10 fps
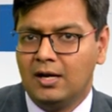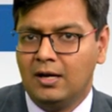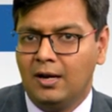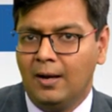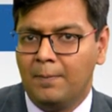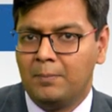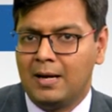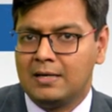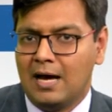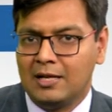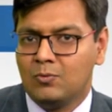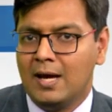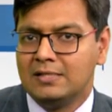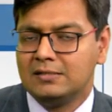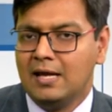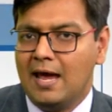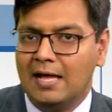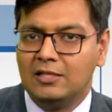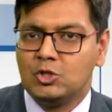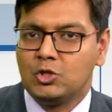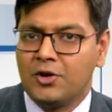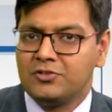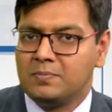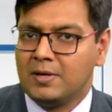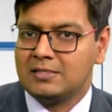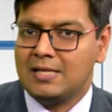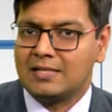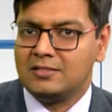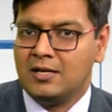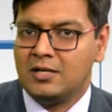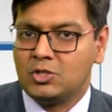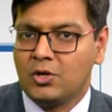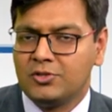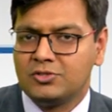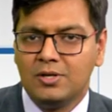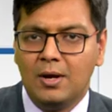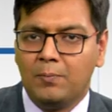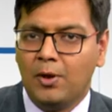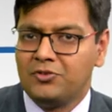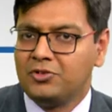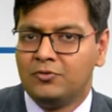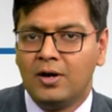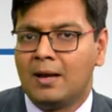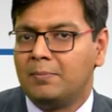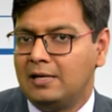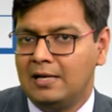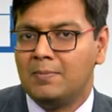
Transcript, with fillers: Uh, but otherwise, health insurance and personal accident insurance policies work completely